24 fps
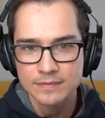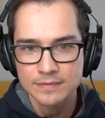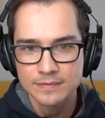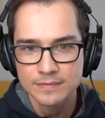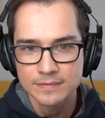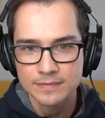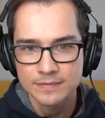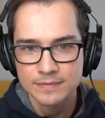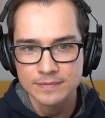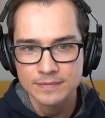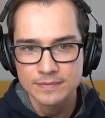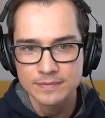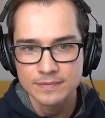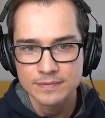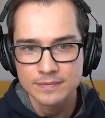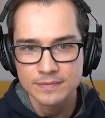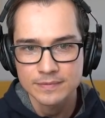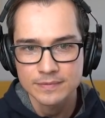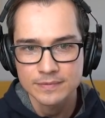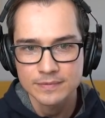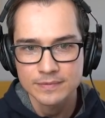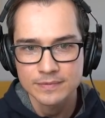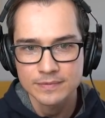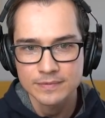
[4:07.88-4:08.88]

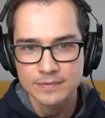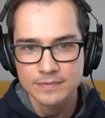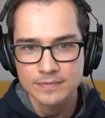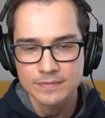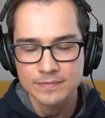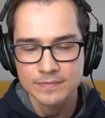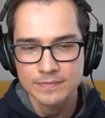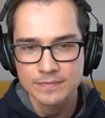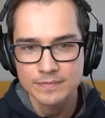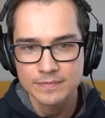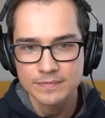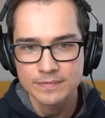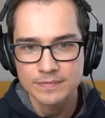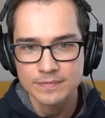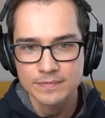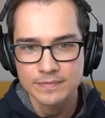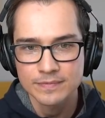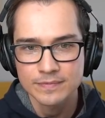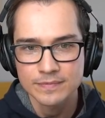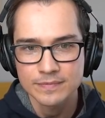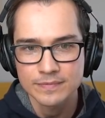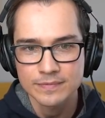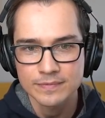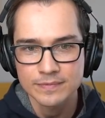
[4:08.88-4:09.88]

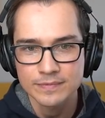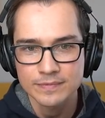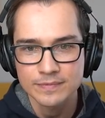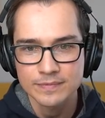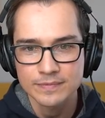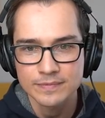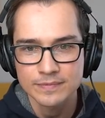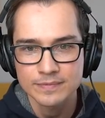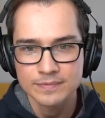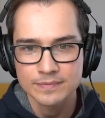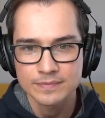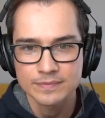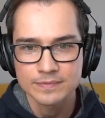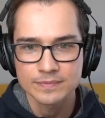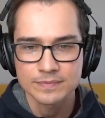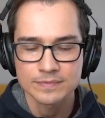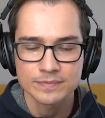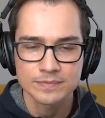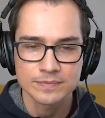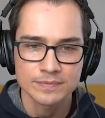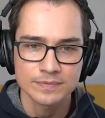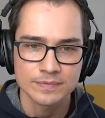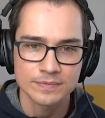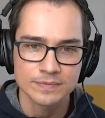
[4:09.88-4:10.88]

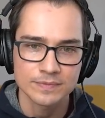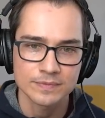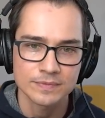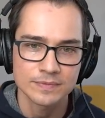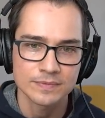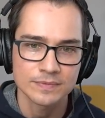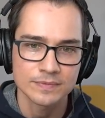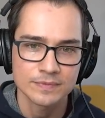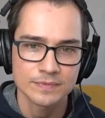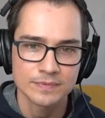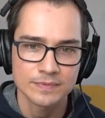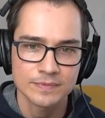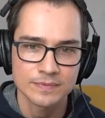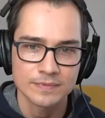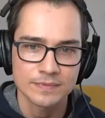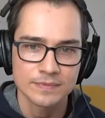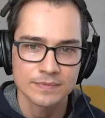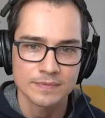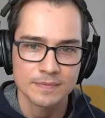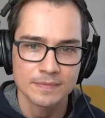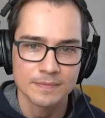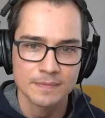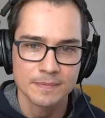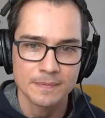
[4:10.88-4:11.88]

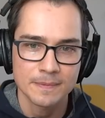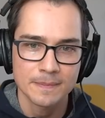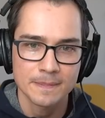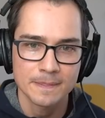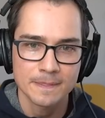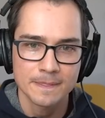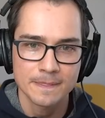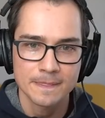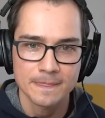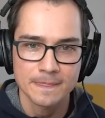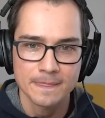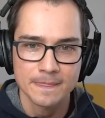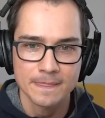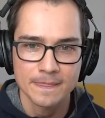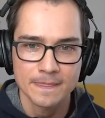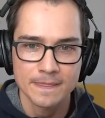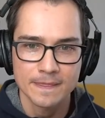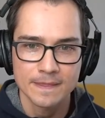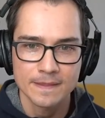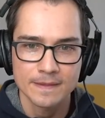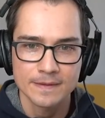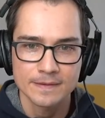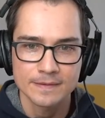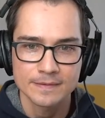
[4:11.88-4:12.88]

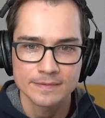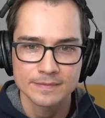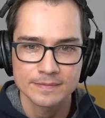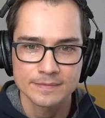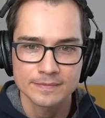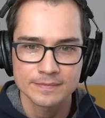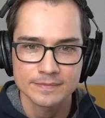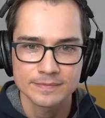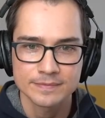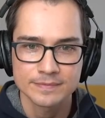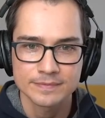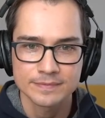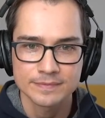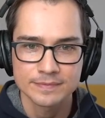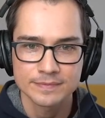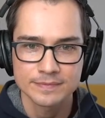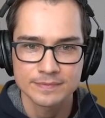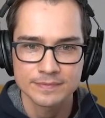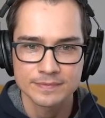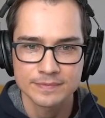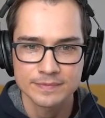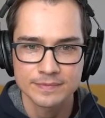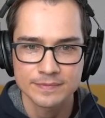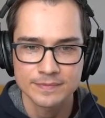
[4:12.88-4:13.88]

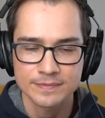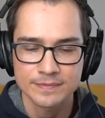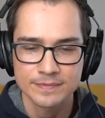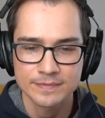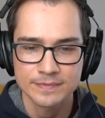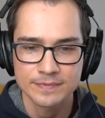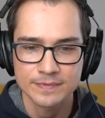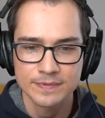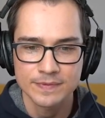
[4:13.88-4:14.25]
[no speech]